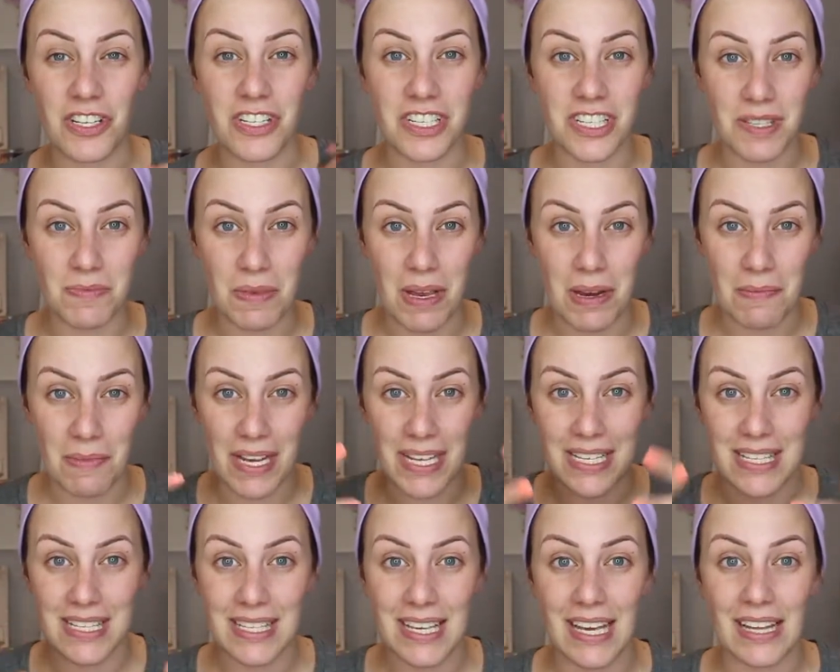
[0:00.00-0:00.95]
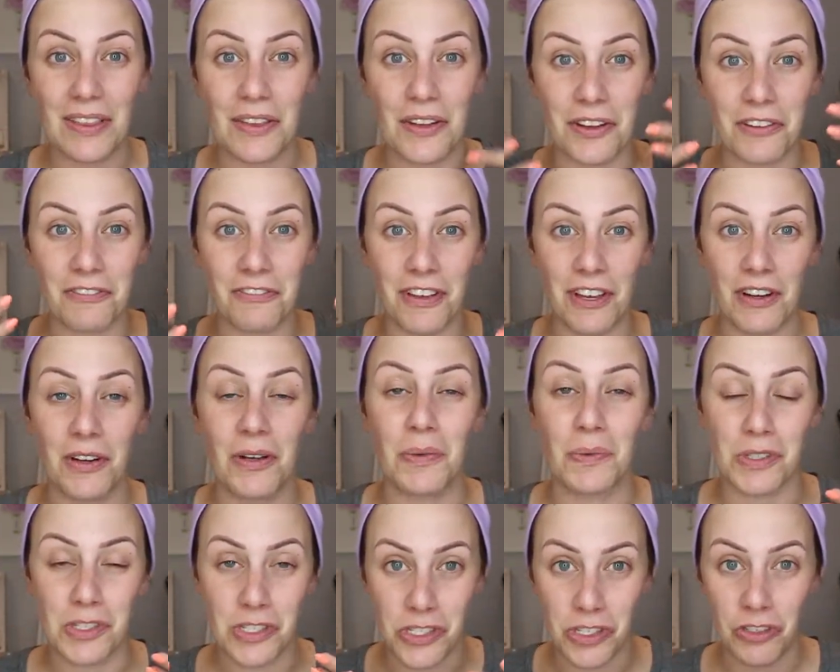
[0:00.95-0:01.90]
It just made my skin look very
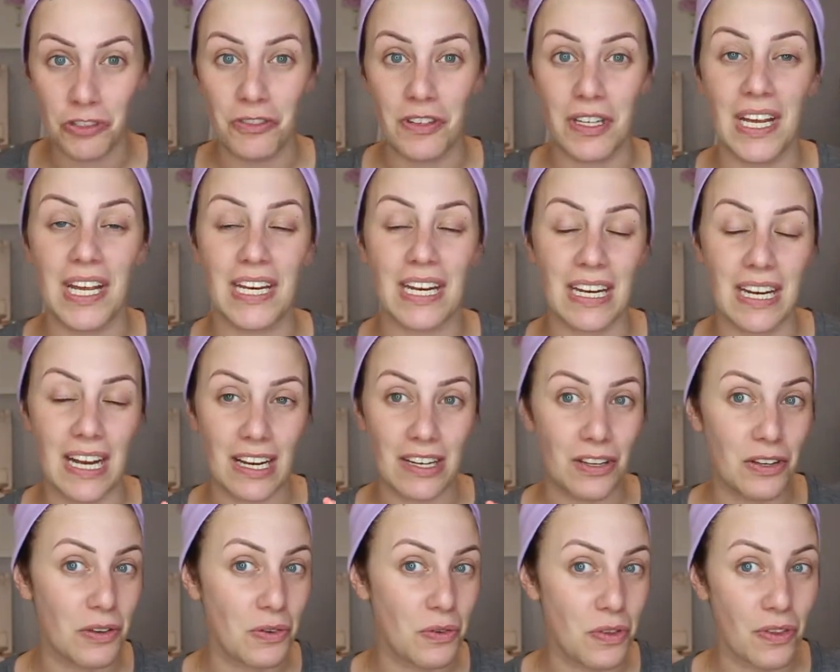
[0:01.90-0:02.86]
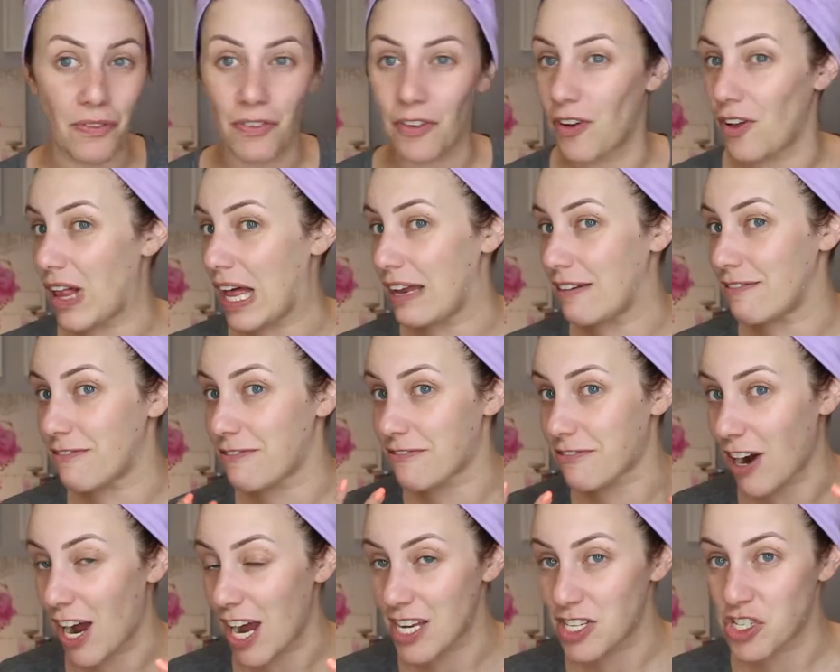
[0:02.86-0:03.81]
rejuvenated and youthful and
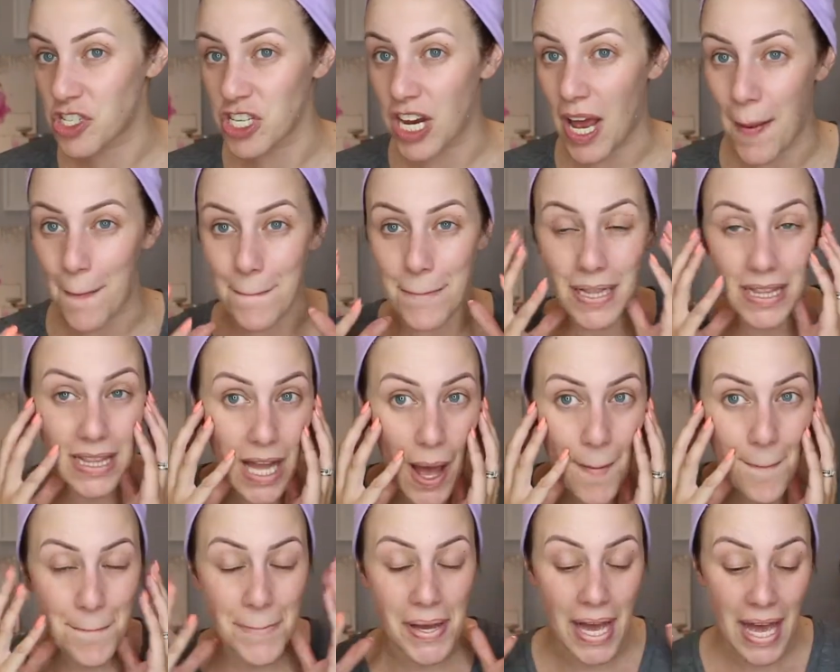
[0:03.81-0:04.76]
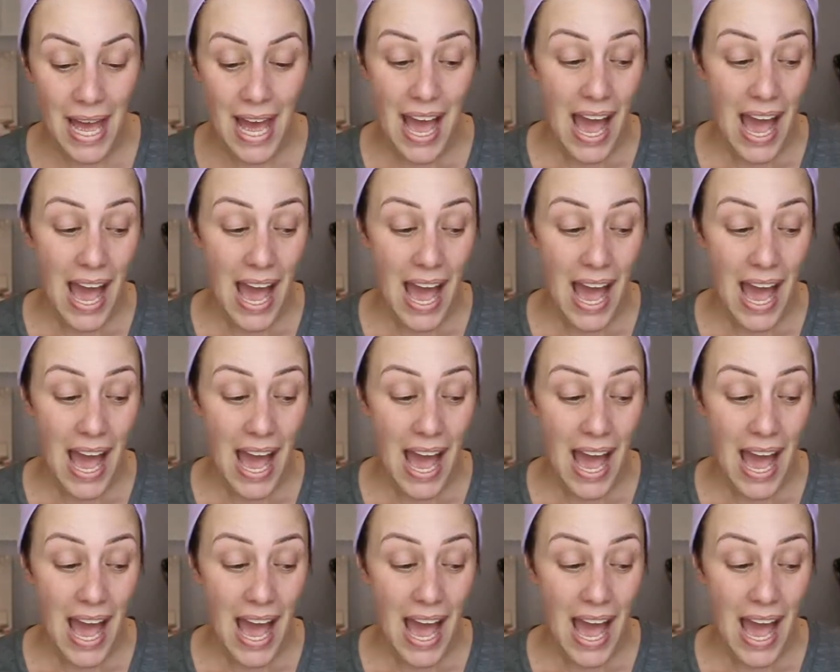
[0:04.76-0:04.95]
fresh and plump.